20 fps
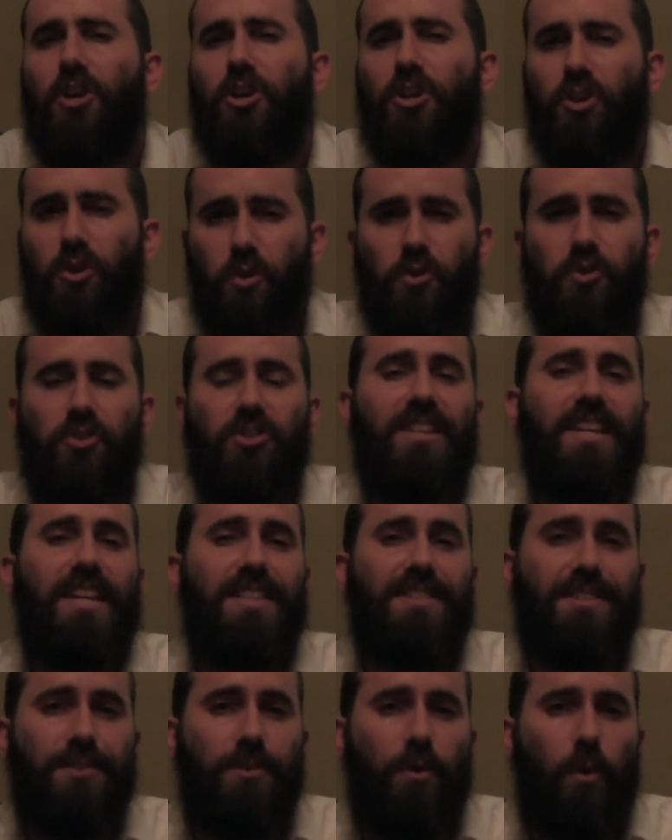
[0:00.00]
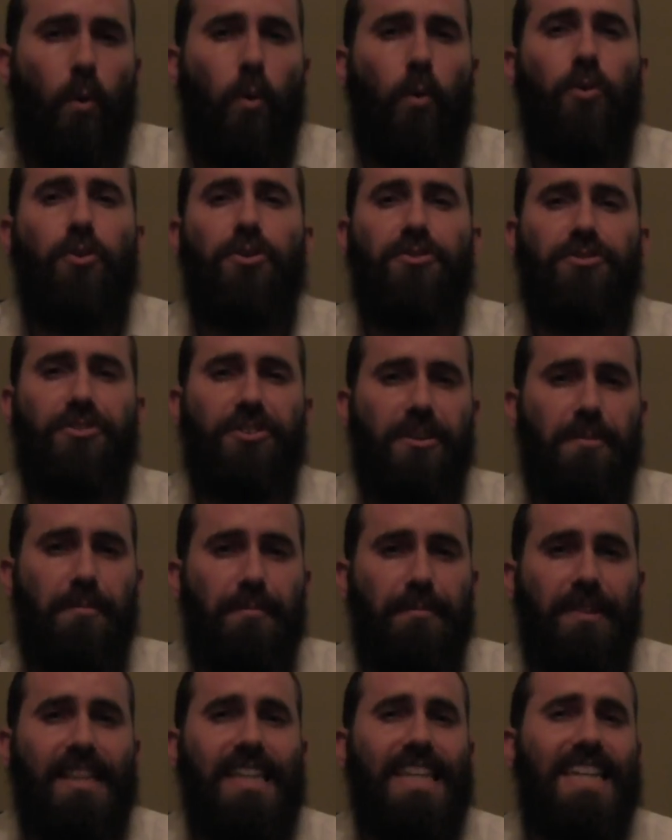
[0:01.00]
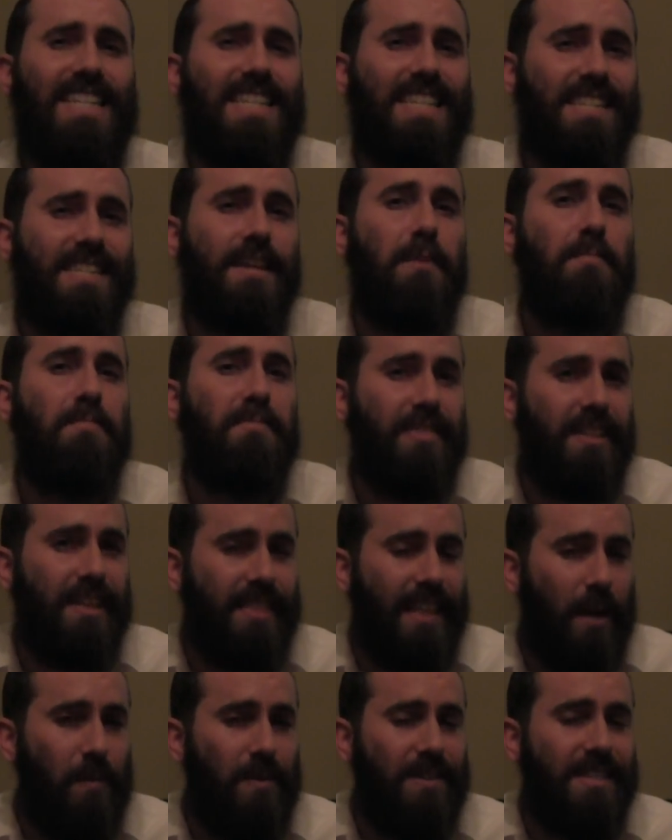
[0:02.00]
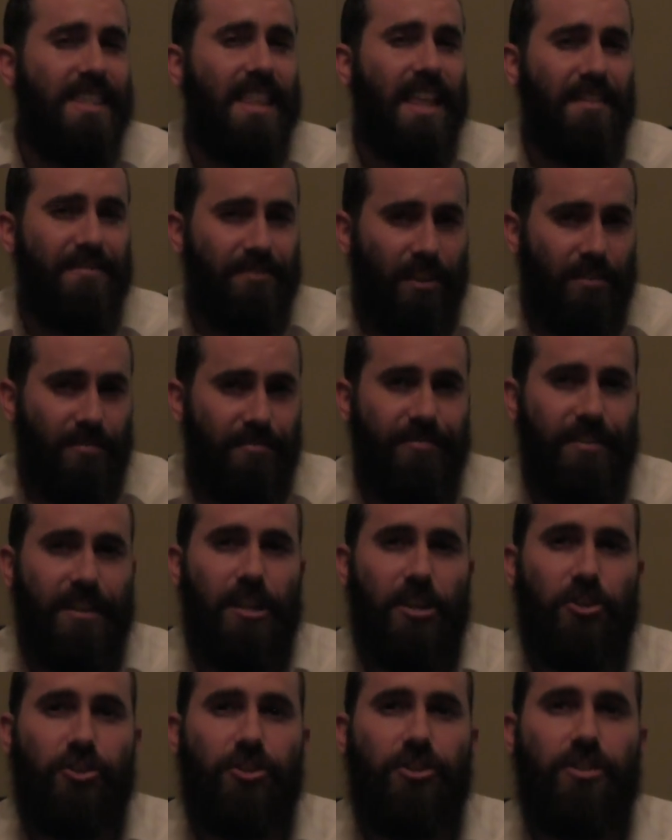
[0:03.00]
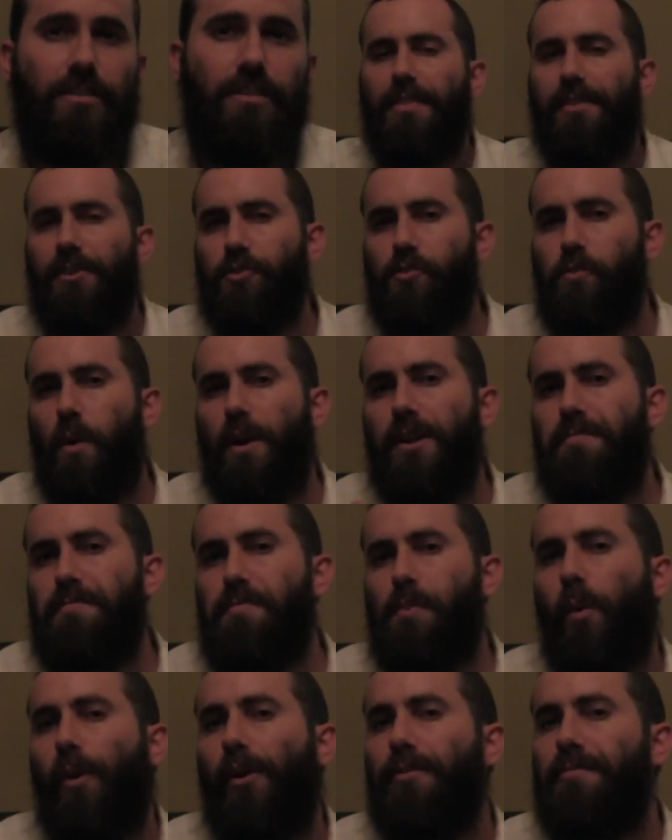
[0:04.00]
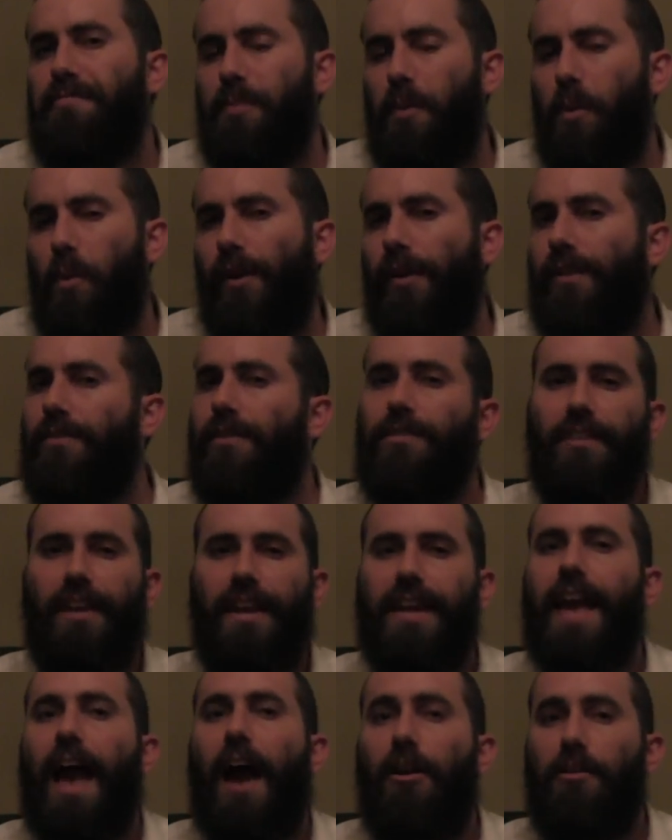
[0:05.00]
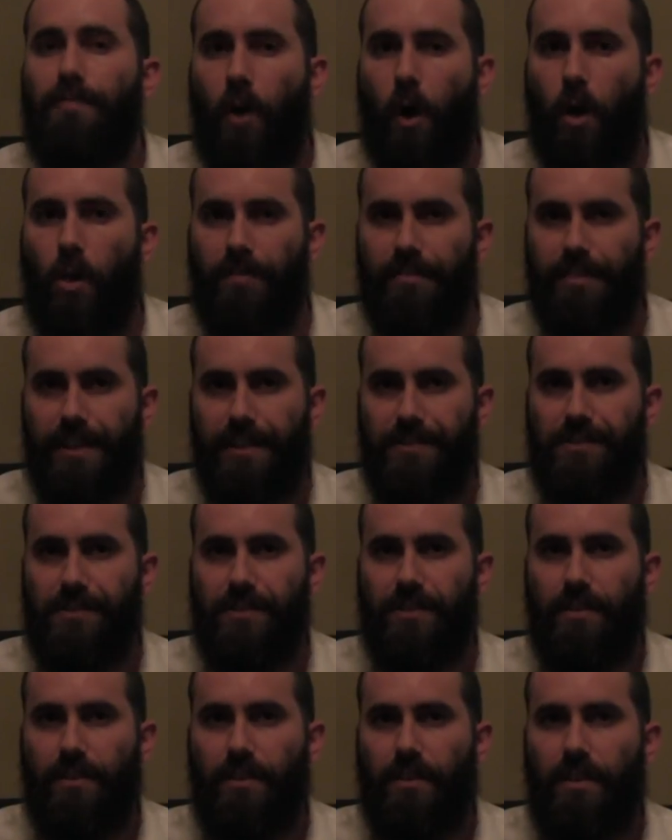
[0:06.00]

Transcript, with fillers: Usually it's in order to complete something that was left unfinished. There's one important point to take out of all of this.